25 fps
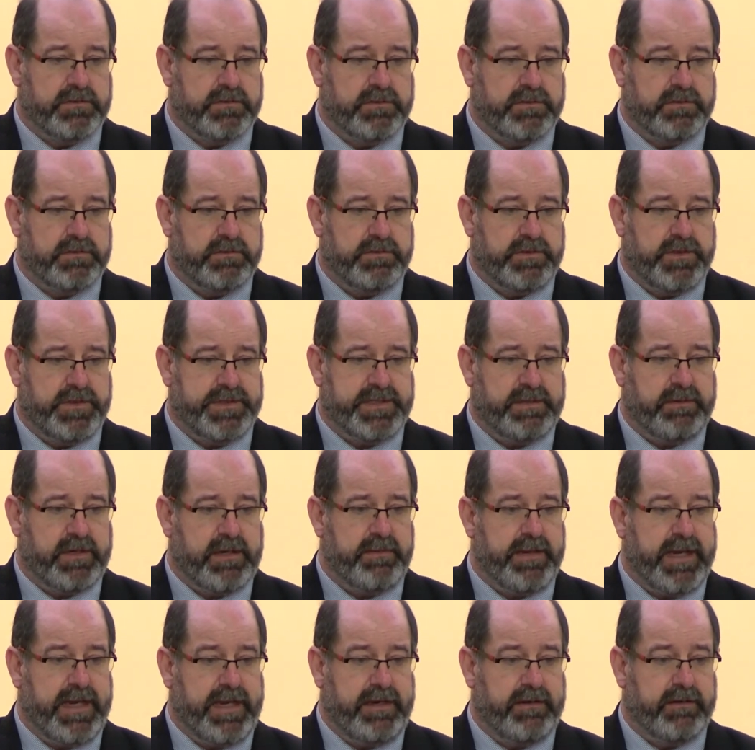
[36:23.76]
Do you see what
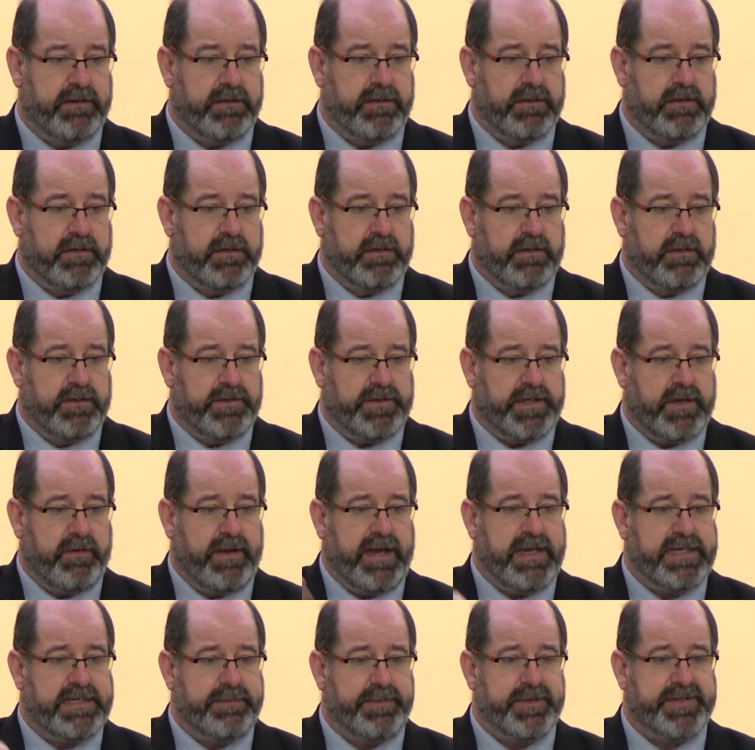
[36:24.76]
I mean? So
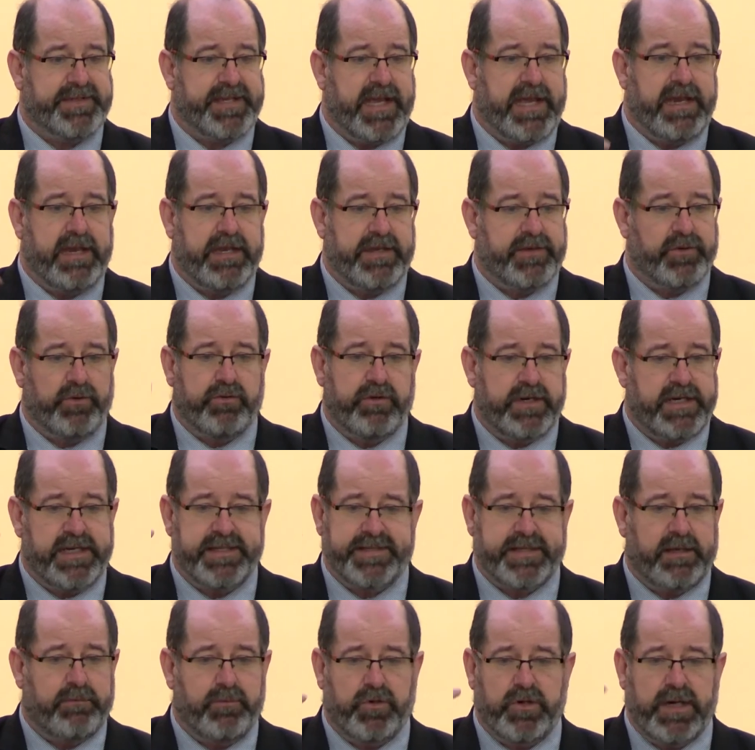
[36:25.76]
80% is already
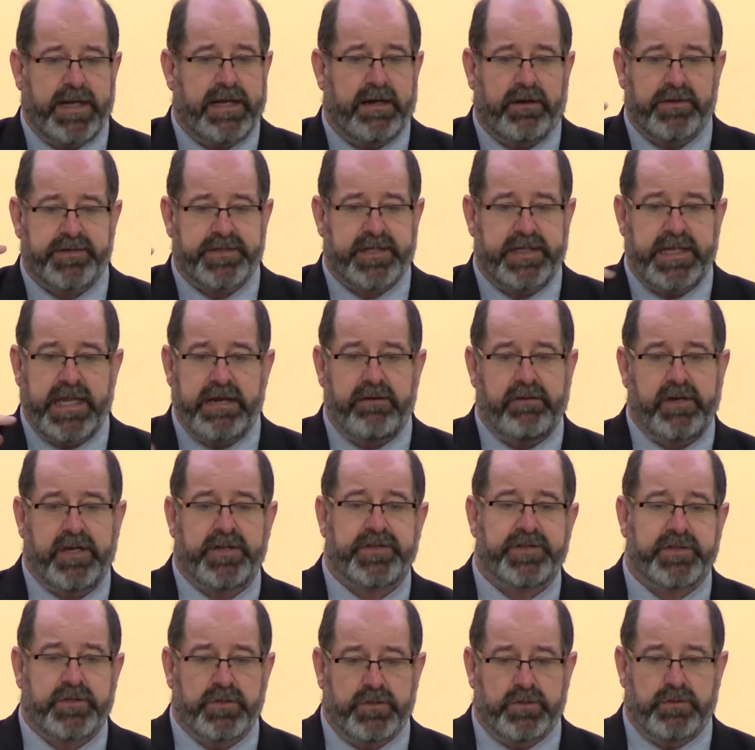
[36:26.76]
somewhere else, and they're in a
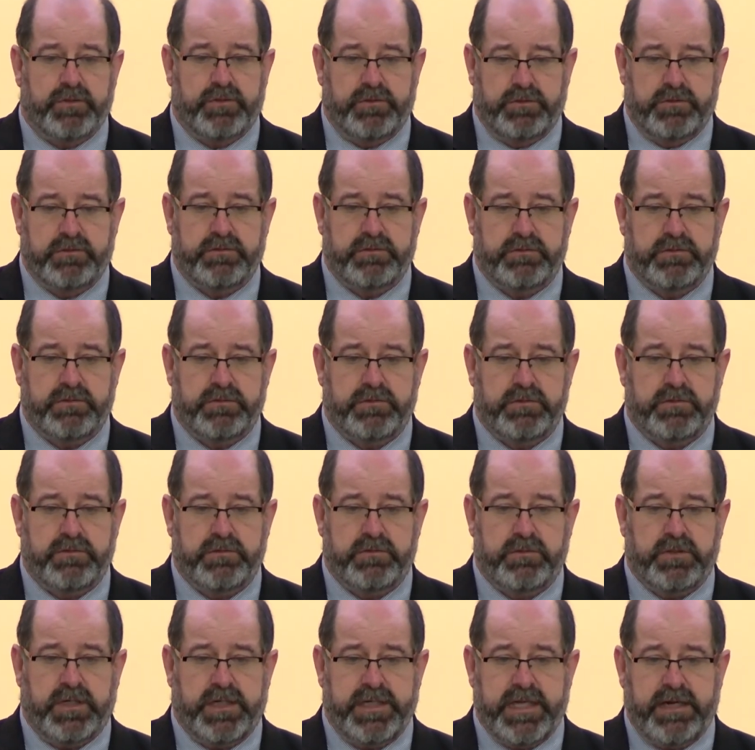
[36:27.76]
school,
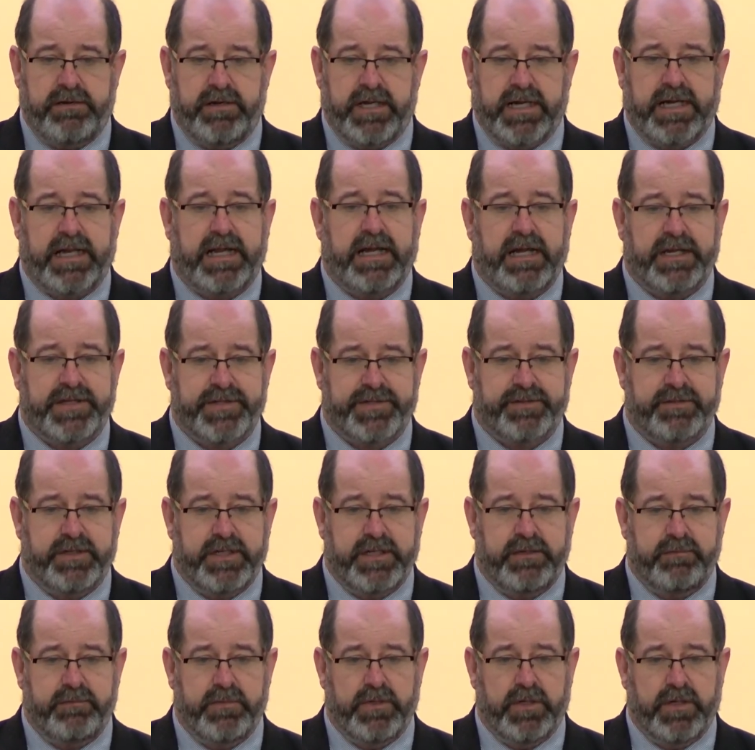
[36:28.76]
and they're in a
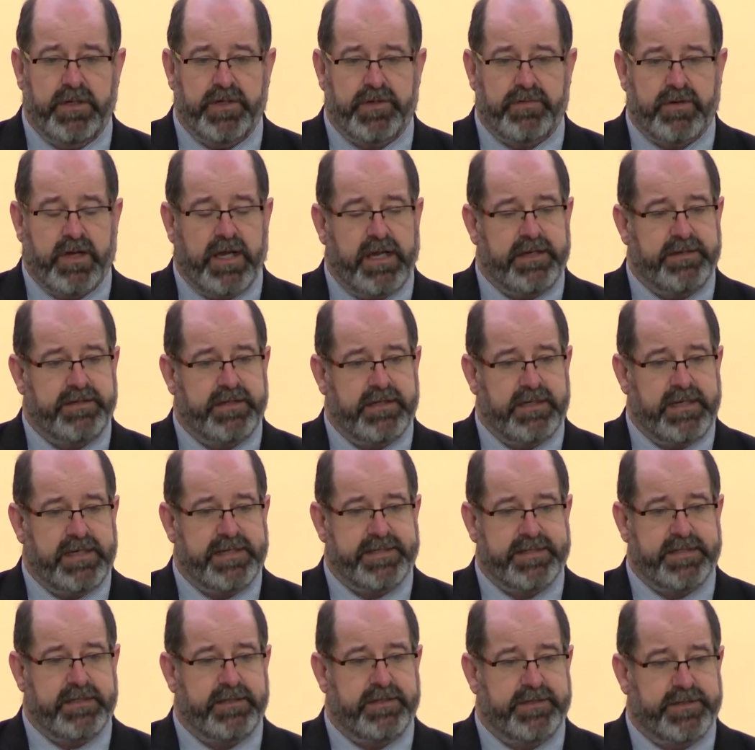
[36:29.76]
classroom trying to
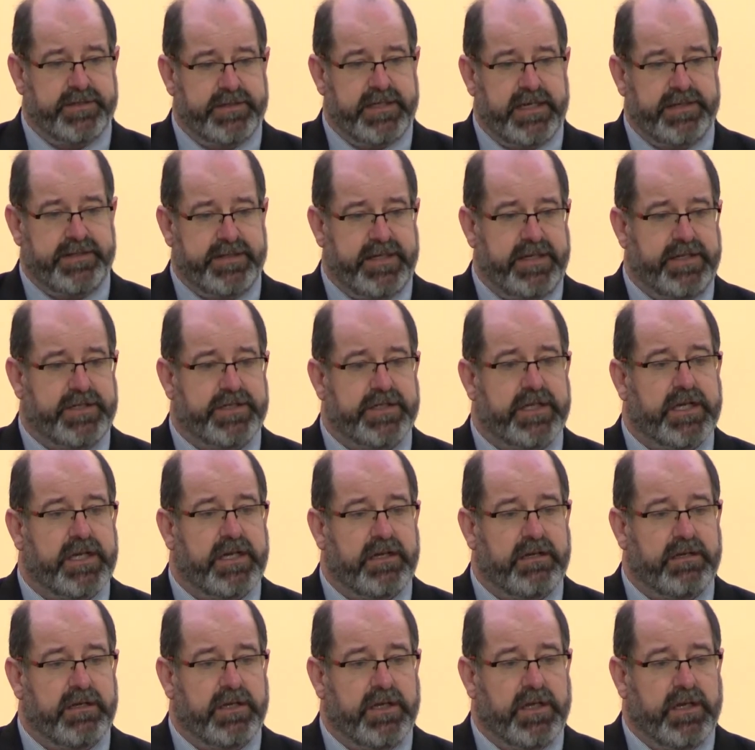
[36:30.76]
listen to their
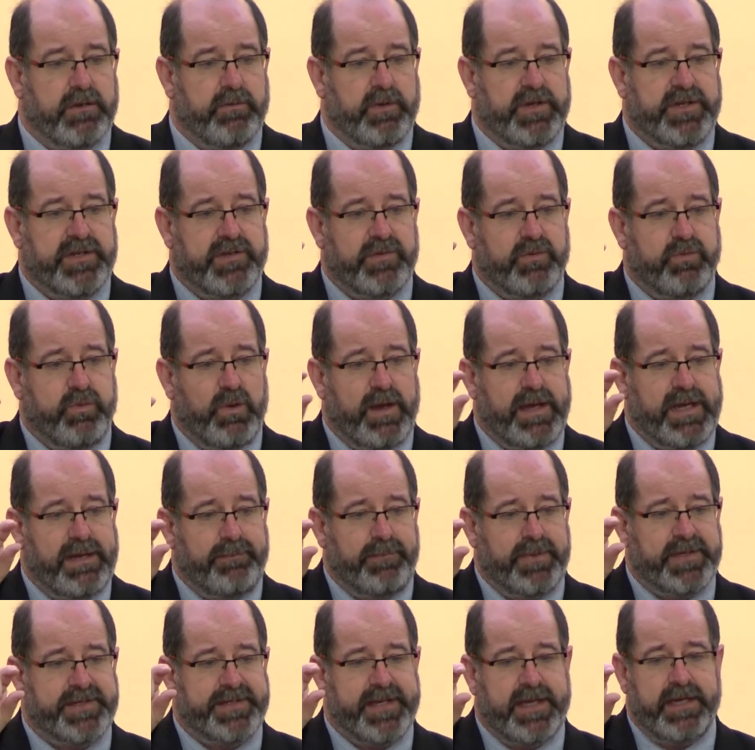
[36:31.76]
teacher with
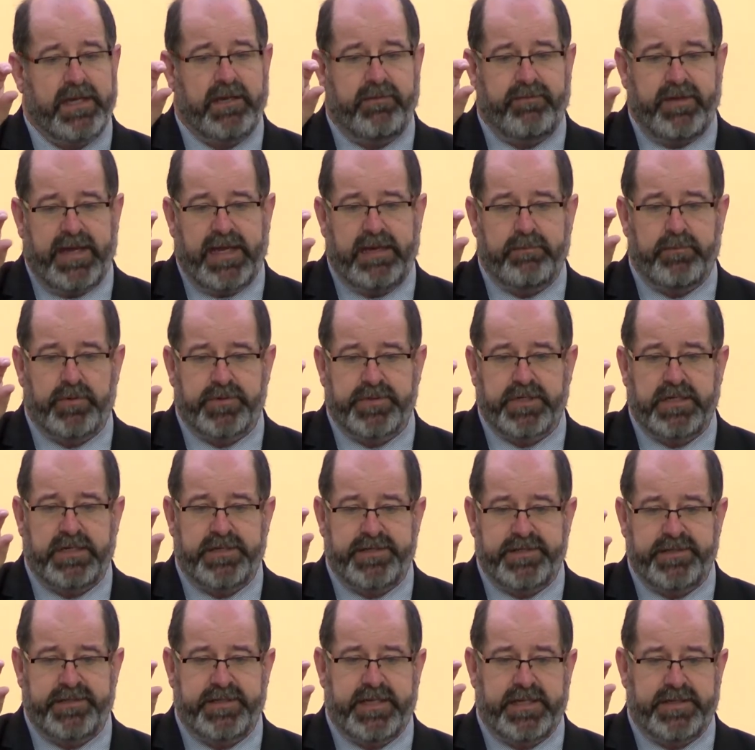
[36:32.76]
20% available to
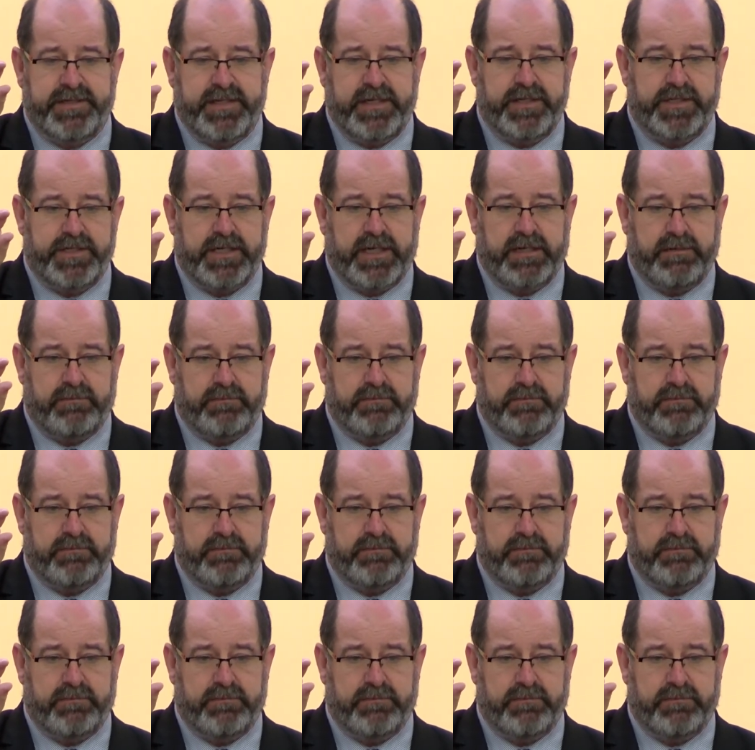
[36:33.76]
listen to their teacher.